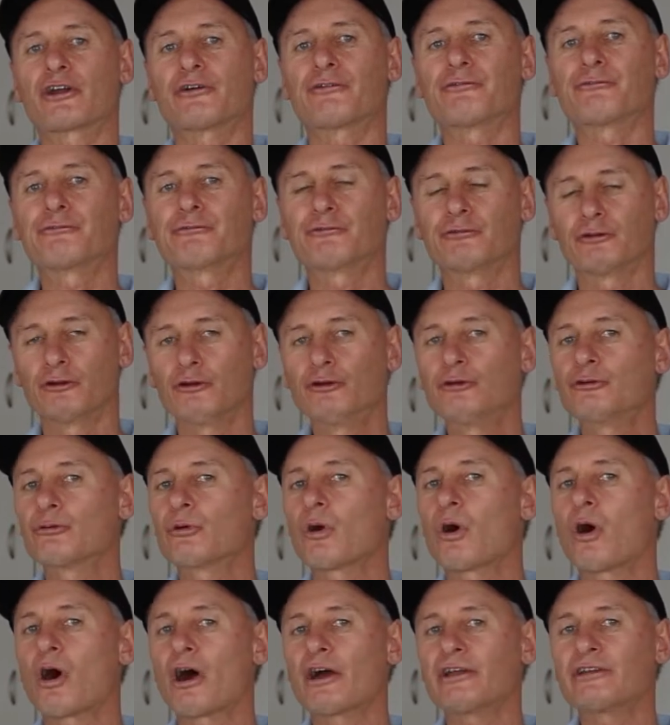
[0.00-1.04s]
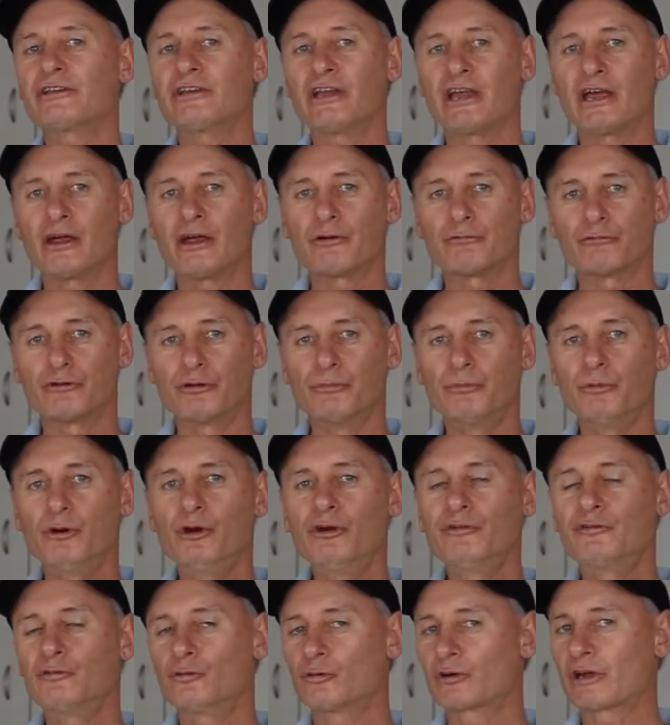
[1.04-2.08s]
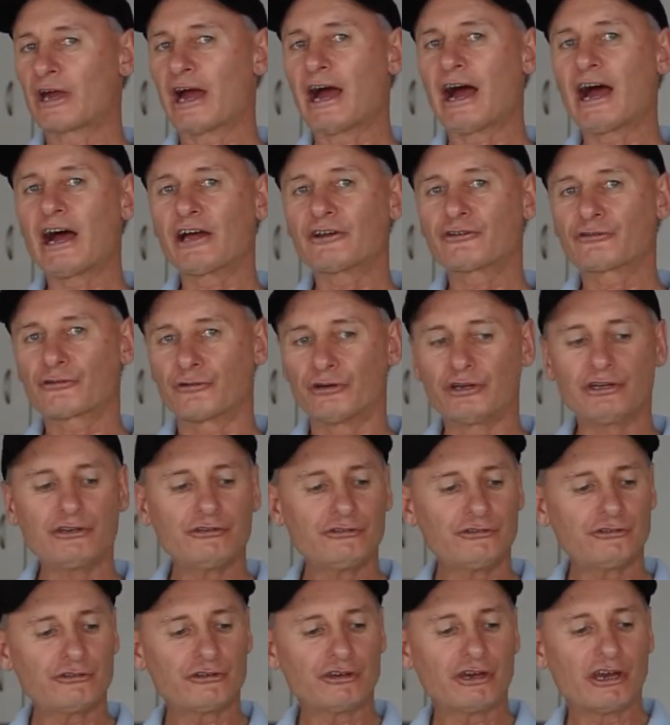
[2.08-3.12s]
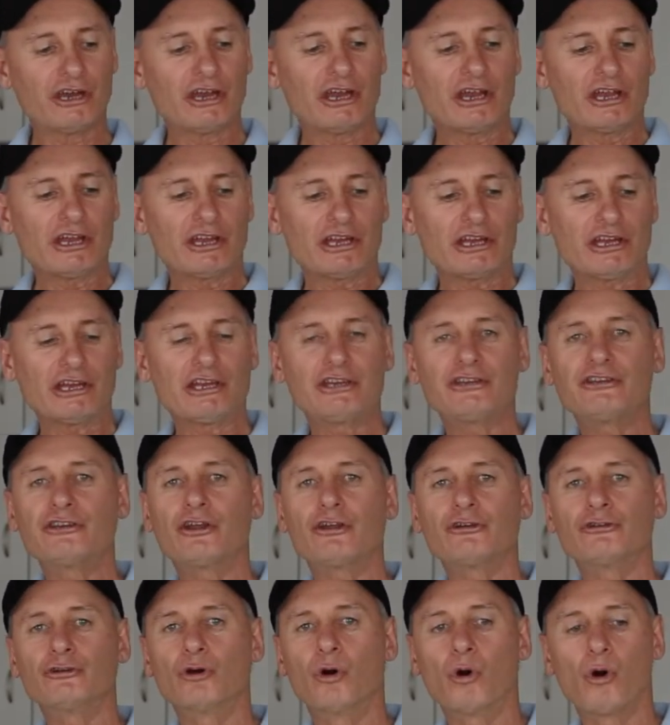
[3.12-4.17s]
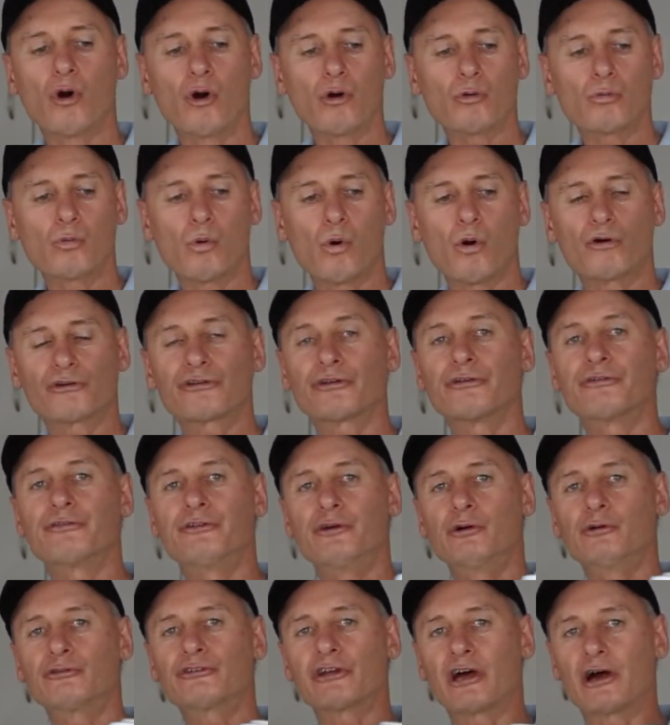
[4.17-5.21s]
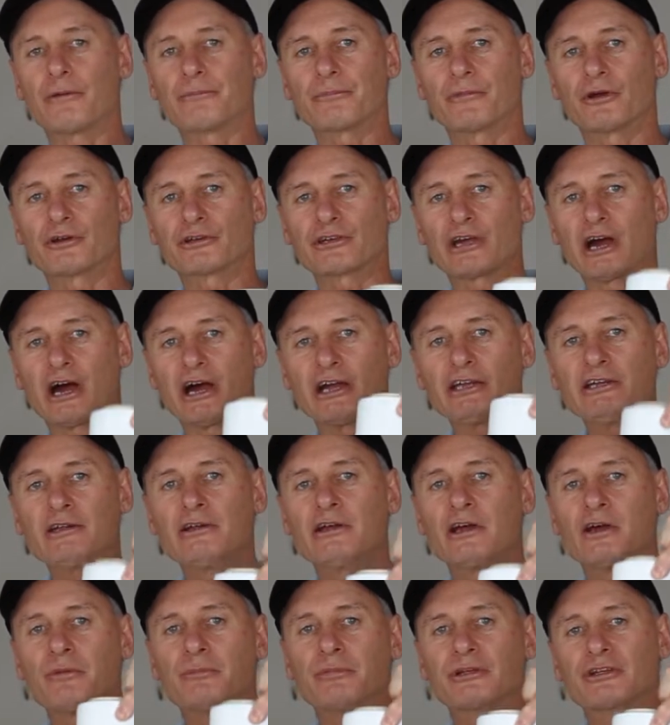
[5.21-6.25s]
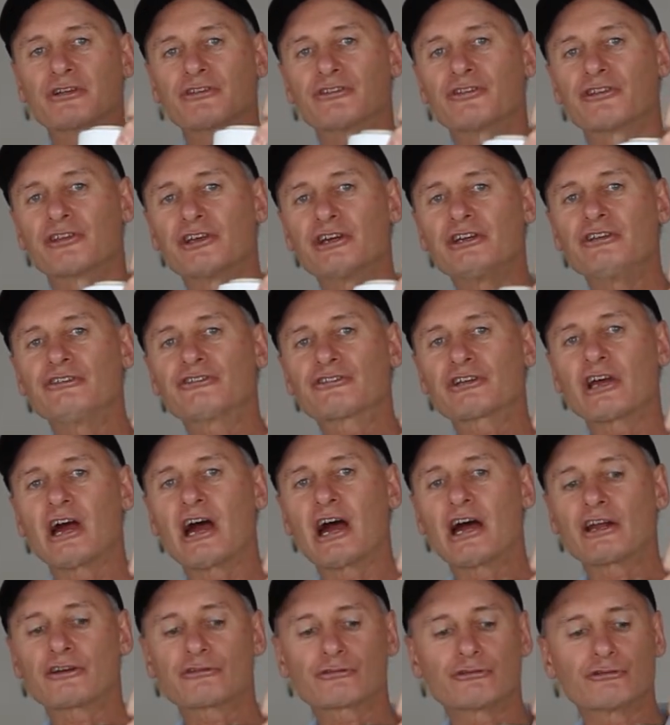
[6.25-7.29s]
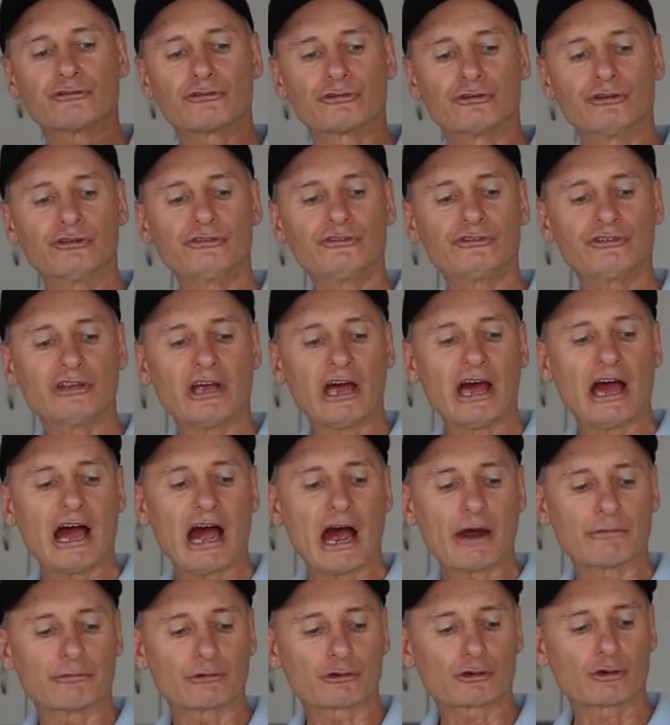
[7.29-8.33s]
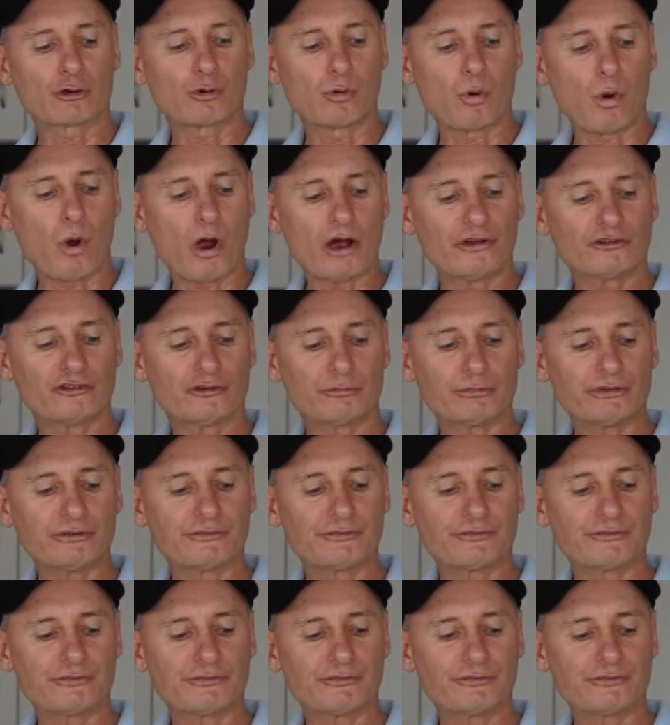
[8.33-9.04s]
a fluoride removal cartridge in your water filter, okay? Because these cartridges are required to be